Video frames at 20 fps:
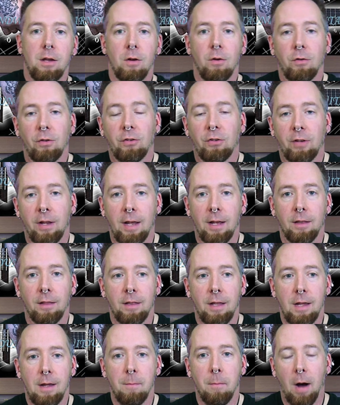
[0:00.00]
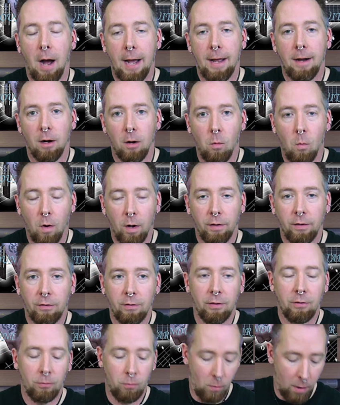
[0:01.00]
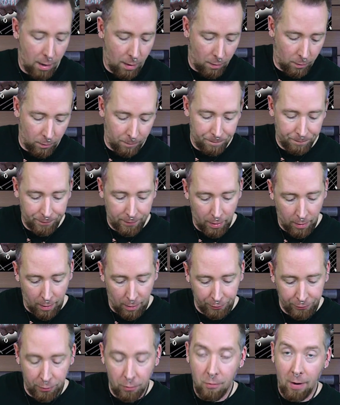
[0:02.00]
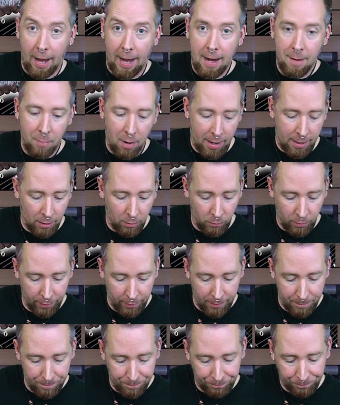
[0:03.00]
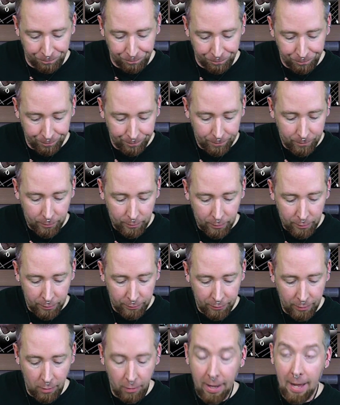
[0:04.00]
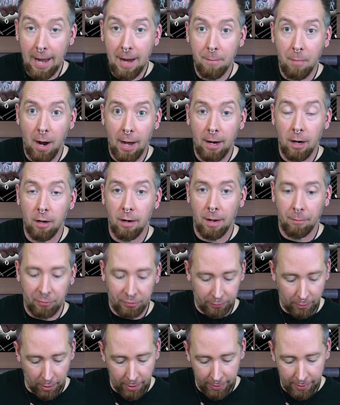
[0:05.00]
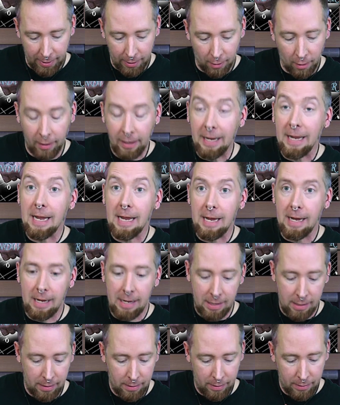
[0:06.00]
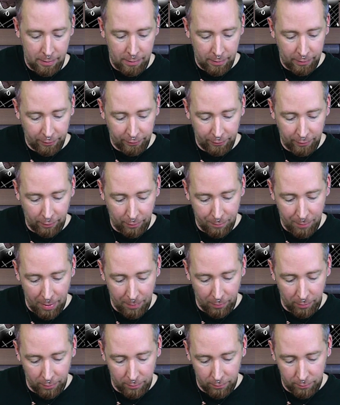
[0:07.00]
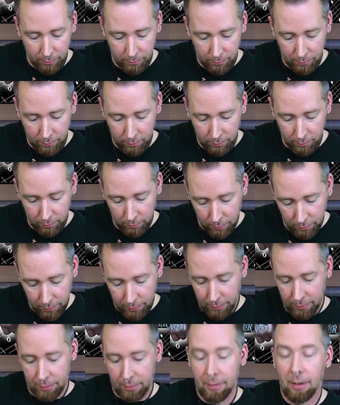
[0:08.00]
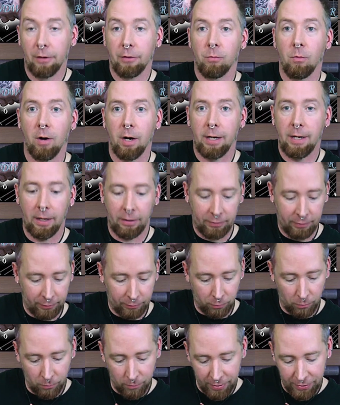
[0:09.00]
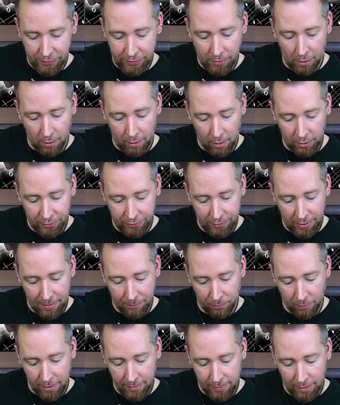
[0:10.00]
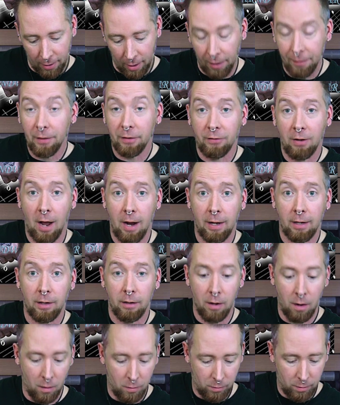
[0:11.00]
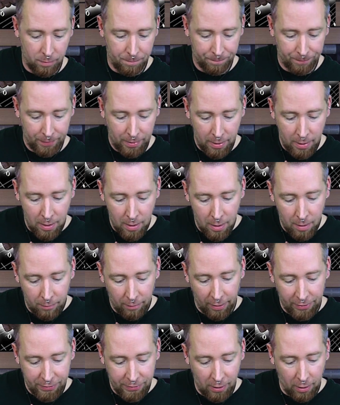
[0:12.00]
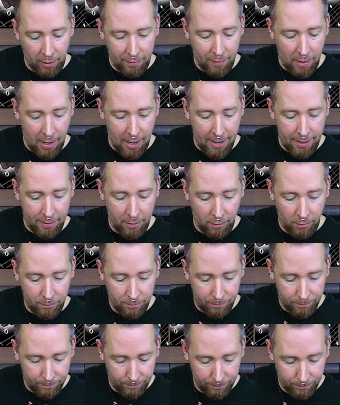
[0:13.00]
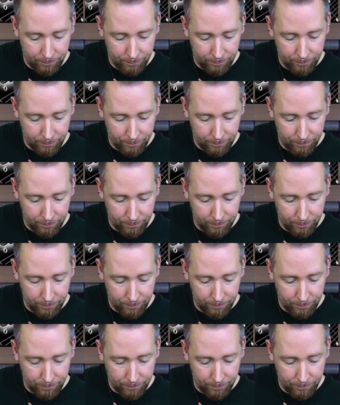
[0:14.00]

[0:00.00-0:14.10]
used in the minor ones as well. I'll do A minor with it. So I go to A minor, and I'm starting here on E. You gotta remember, there's where it gets us when we start our shape right there on the tonic note. When I start on the high note,